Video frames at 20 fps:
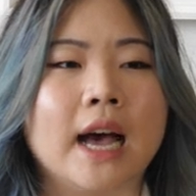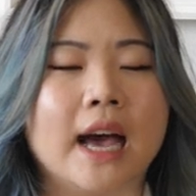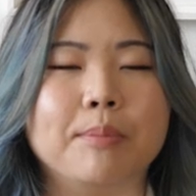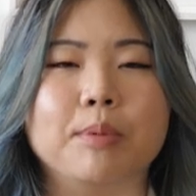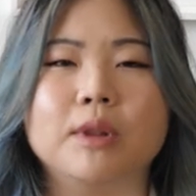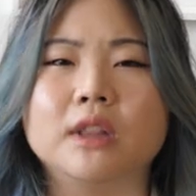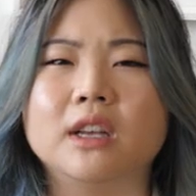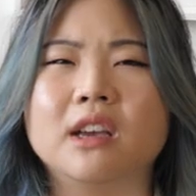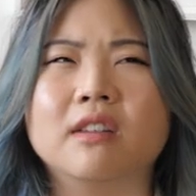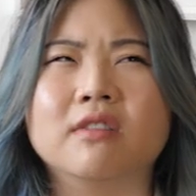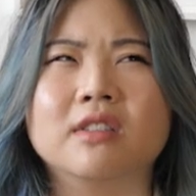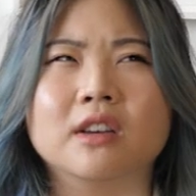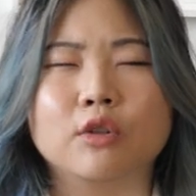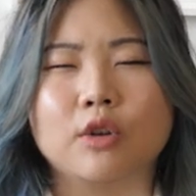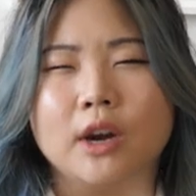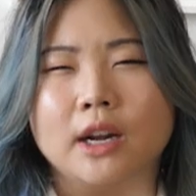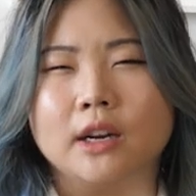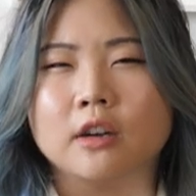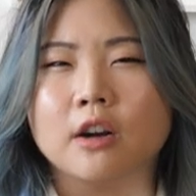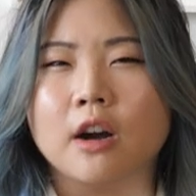I believe the
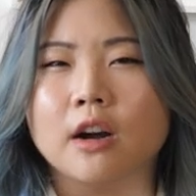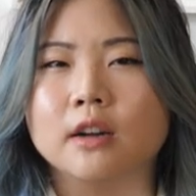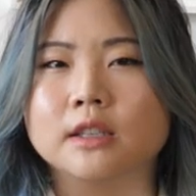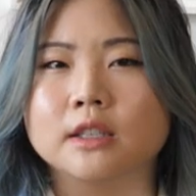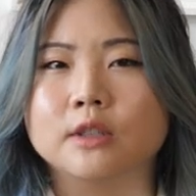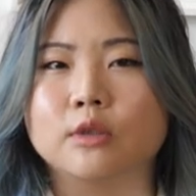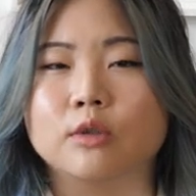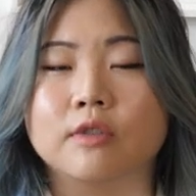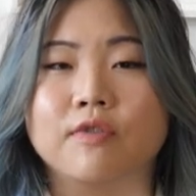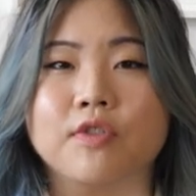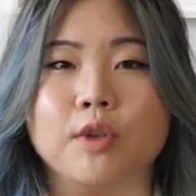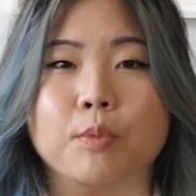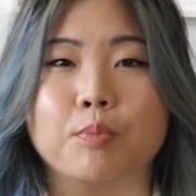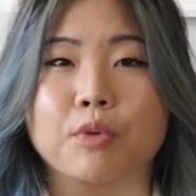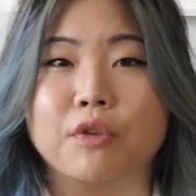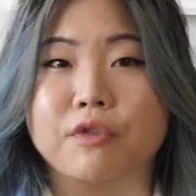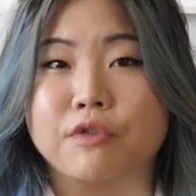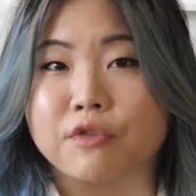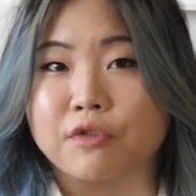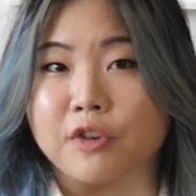credit card is sort of the
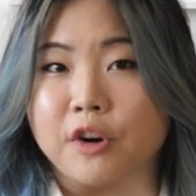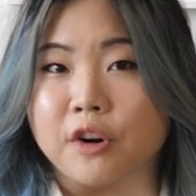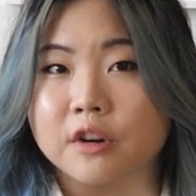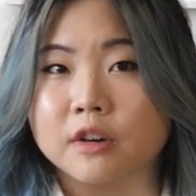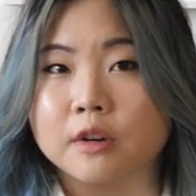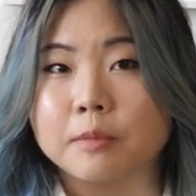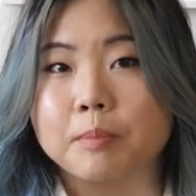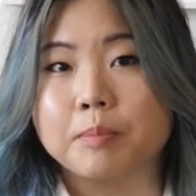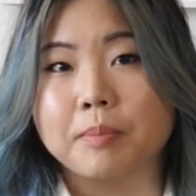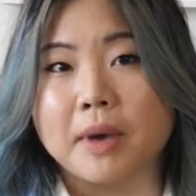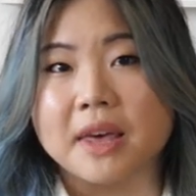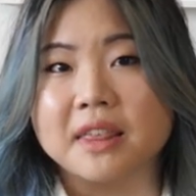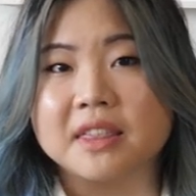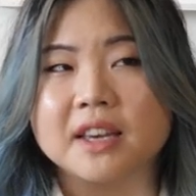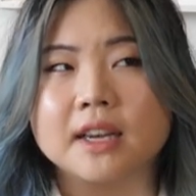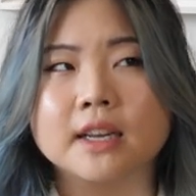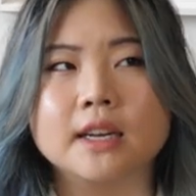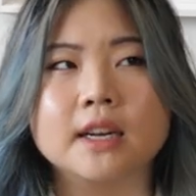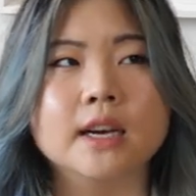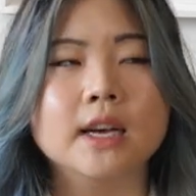preferred
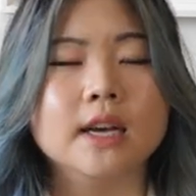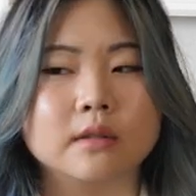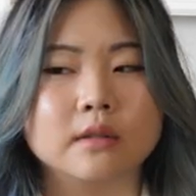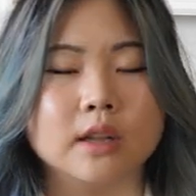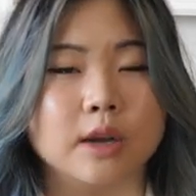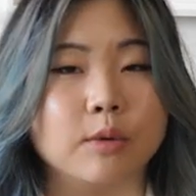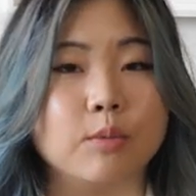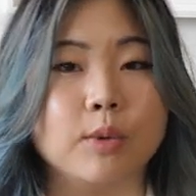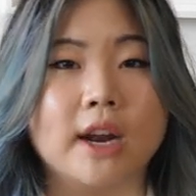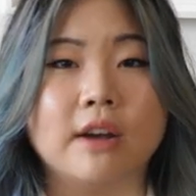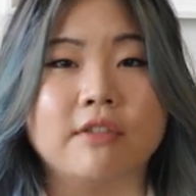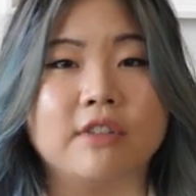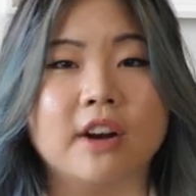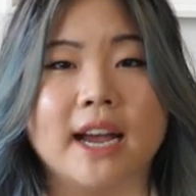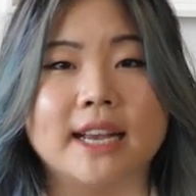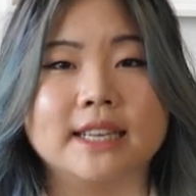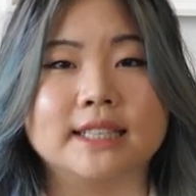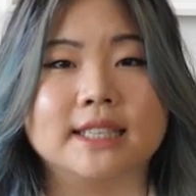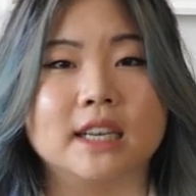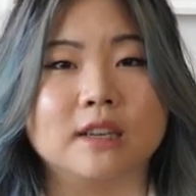method. Like whenever
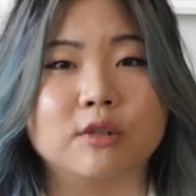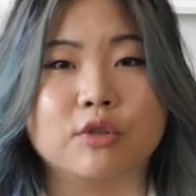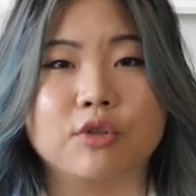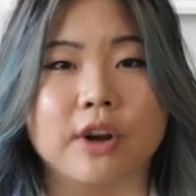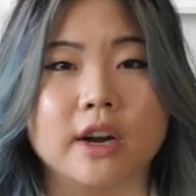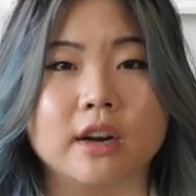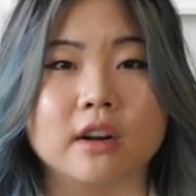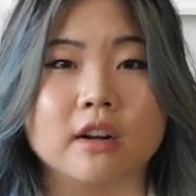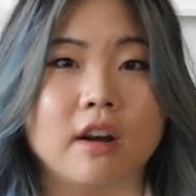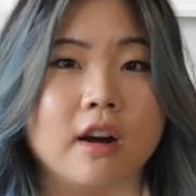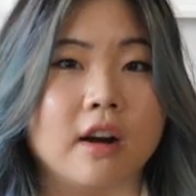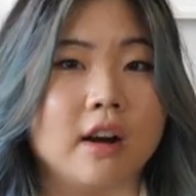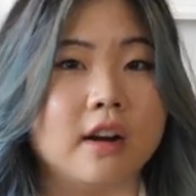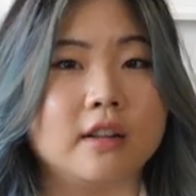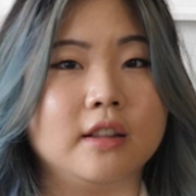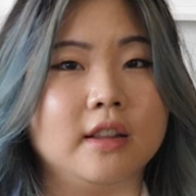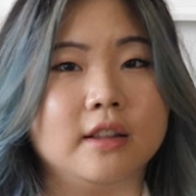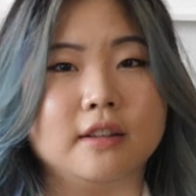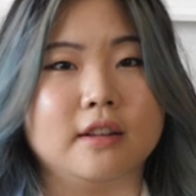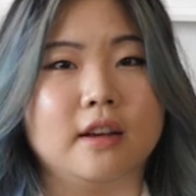I said said credit
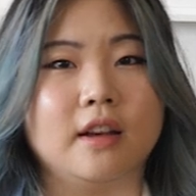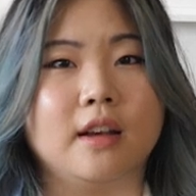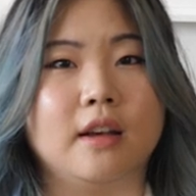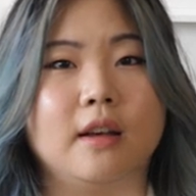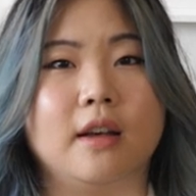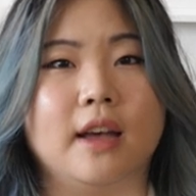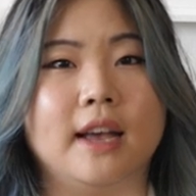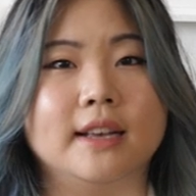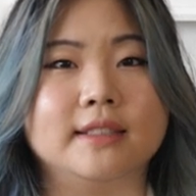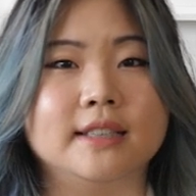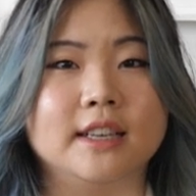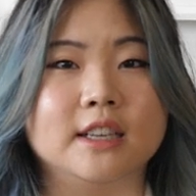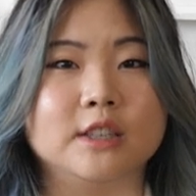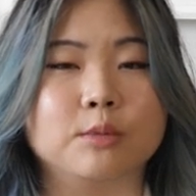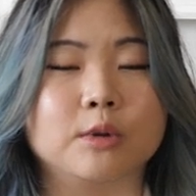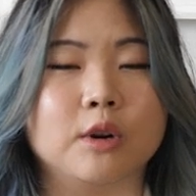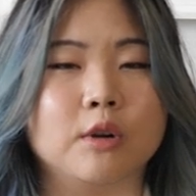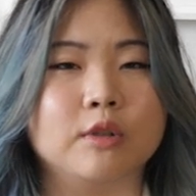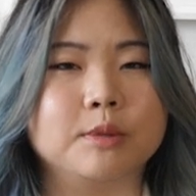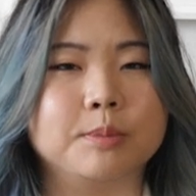card, the
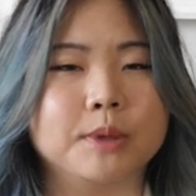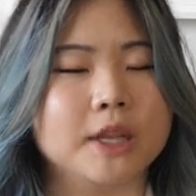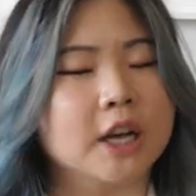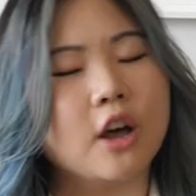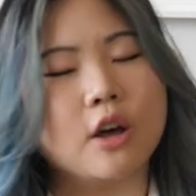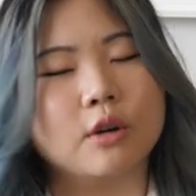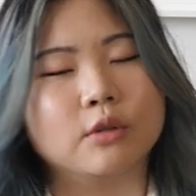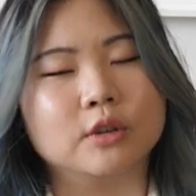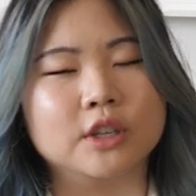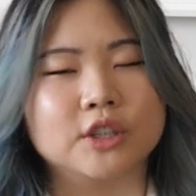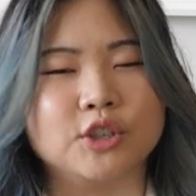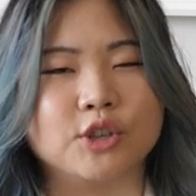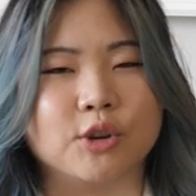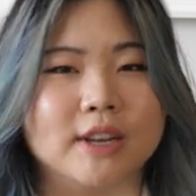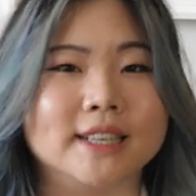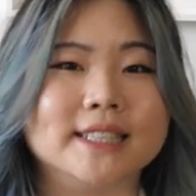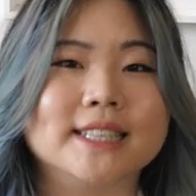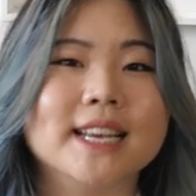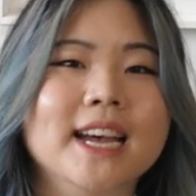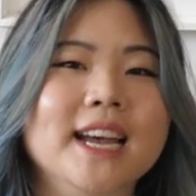SAs would always be like, oh, good
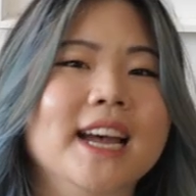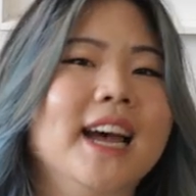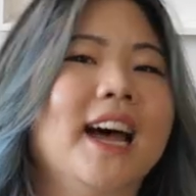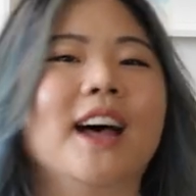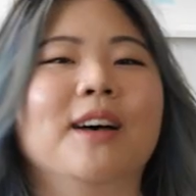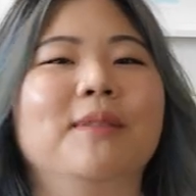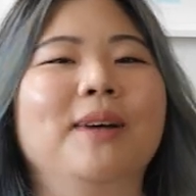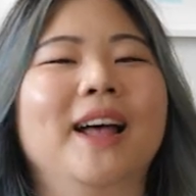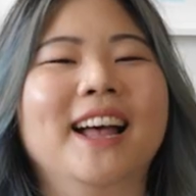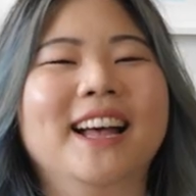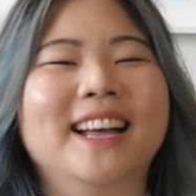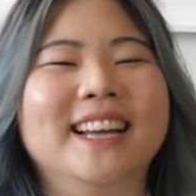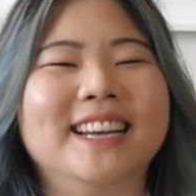choice. Um,